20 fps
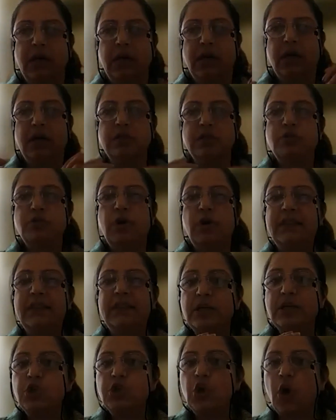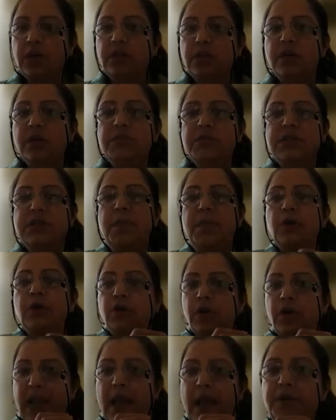So I think short term is about
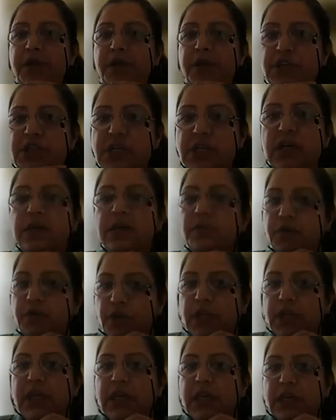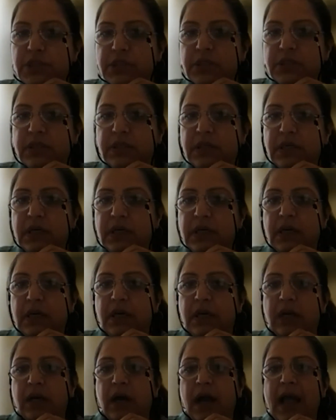collaboration and communication.
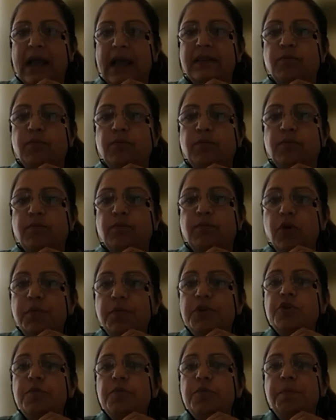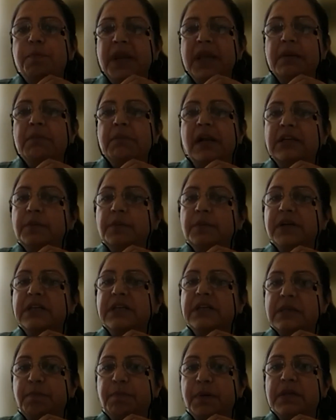And the moment you bring multiple
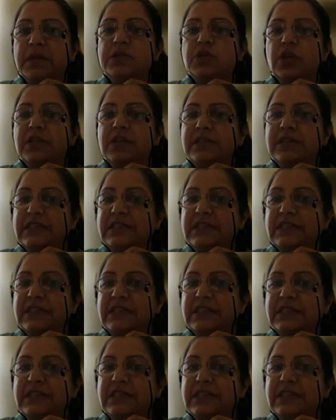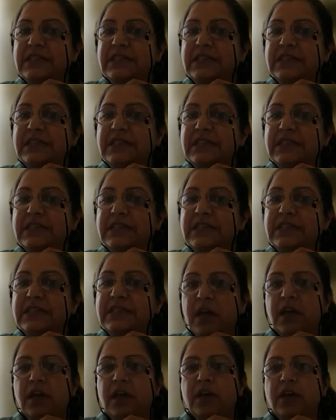disciplines on the same table,
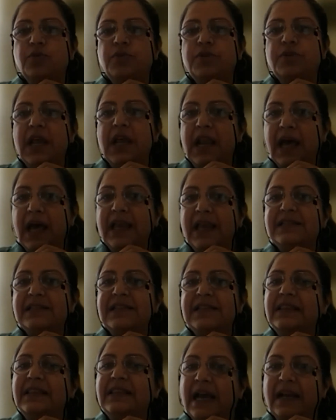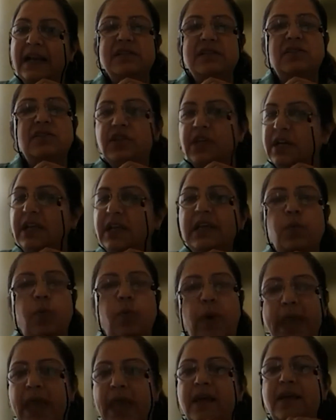you realize that that is really
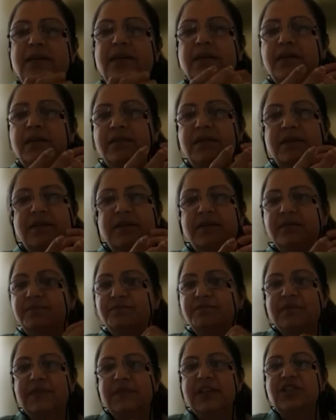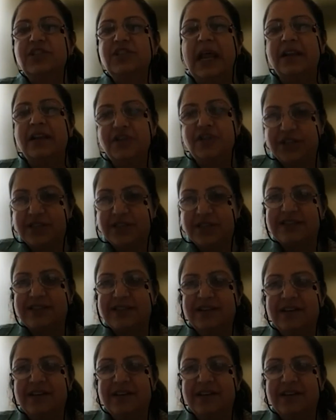where the challenge is.